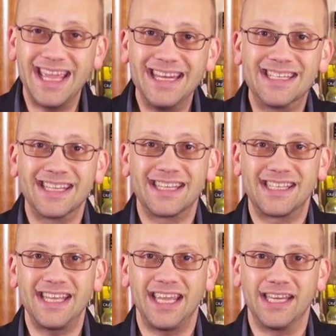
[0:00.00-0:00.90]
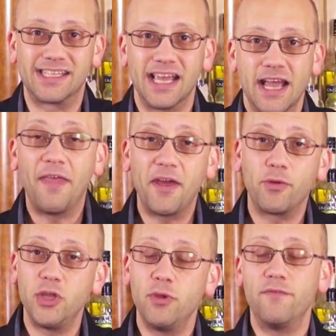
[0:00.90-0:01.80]
into the seeds. And then
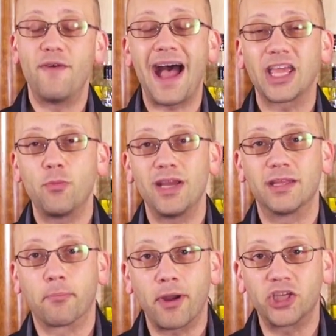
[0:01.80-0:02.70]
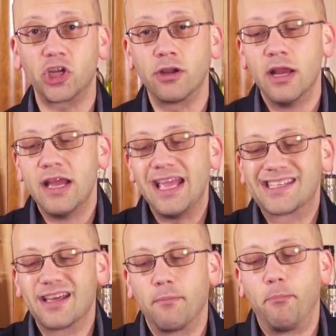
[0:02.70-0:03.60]
when you evacuate the pressure, it's
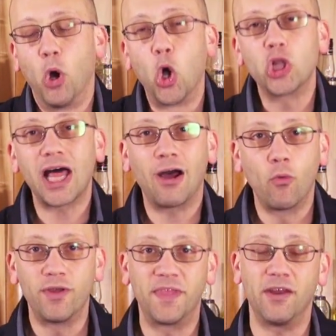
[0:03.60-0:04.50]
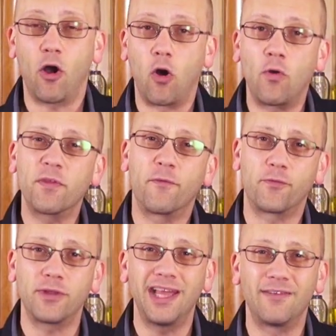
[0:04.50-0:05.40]
going to pull out with it all the
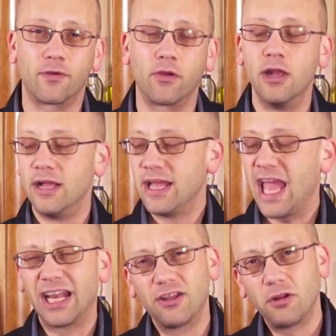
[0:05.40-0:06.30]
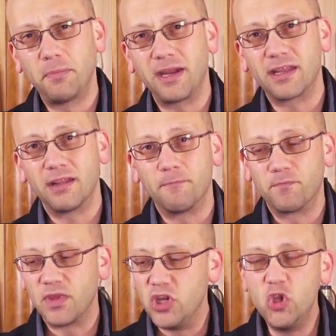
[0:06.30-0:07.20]
flavor and a little bit of
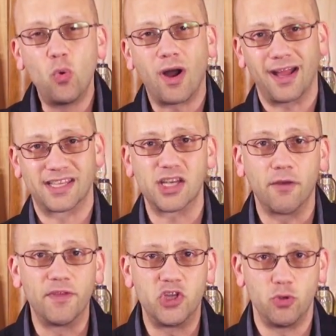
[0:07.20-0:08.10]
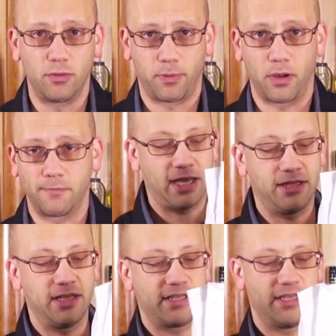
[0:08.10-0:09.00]
the nuance of the juniper. Add
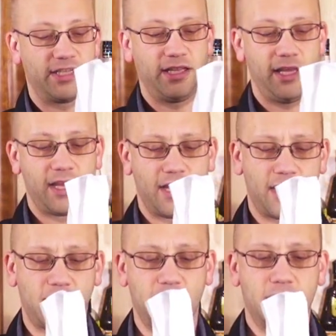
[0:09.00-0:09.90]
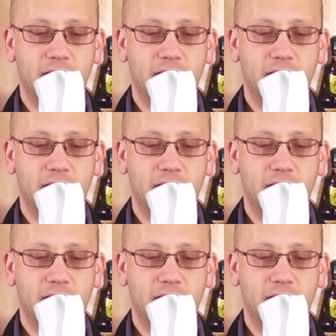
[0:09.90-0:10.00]
this into the